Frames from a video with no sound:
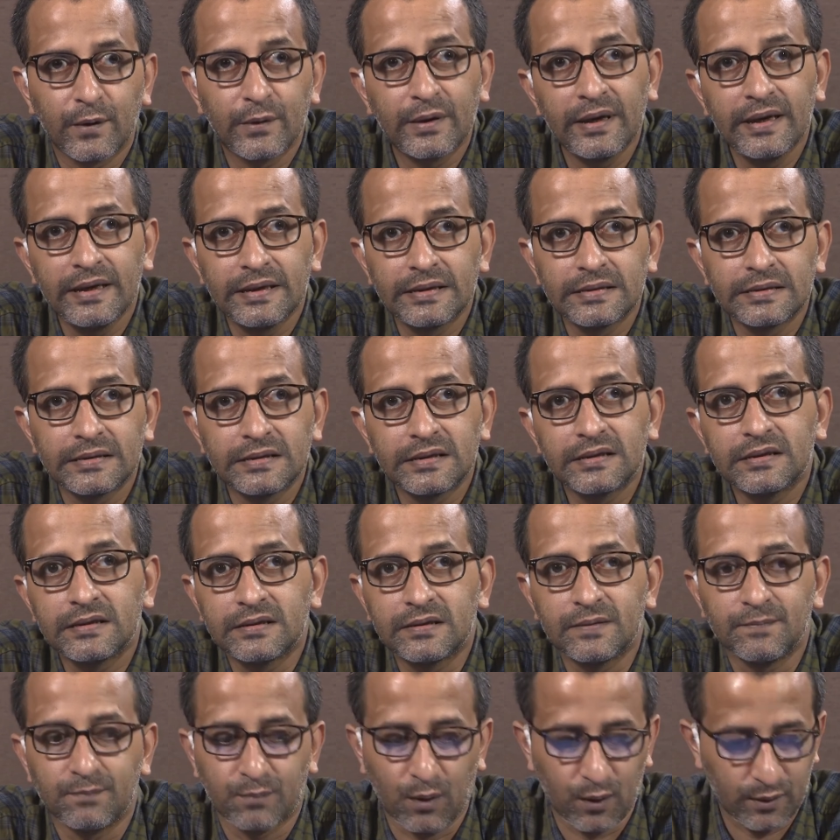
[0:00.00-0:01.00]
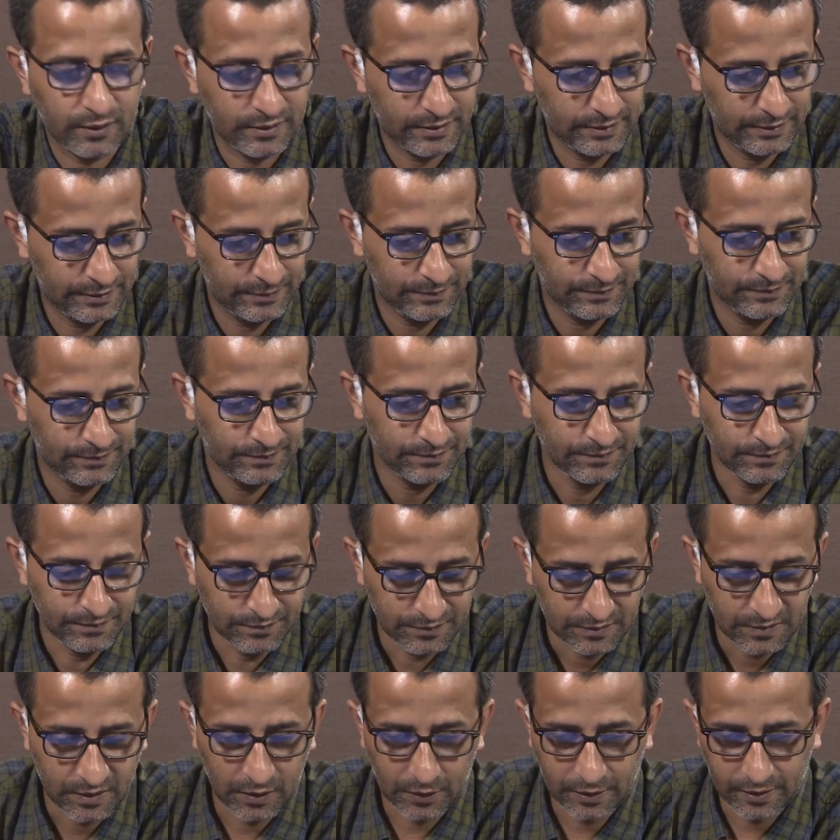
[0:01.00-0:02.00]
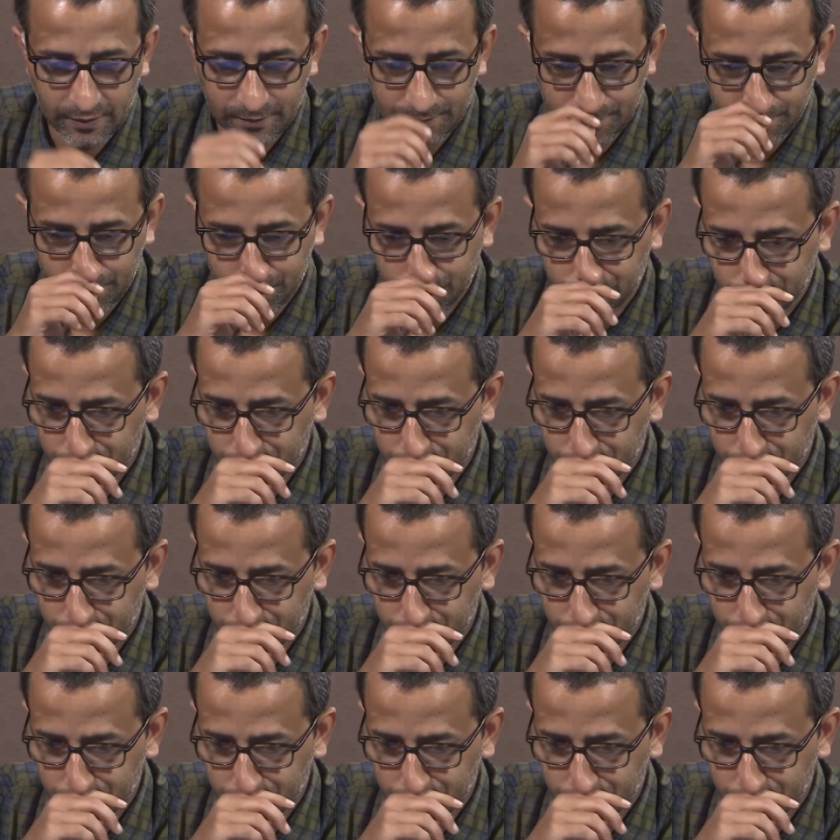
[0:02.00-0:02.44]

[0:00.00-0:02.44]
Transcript: Okay? This is important. Okay?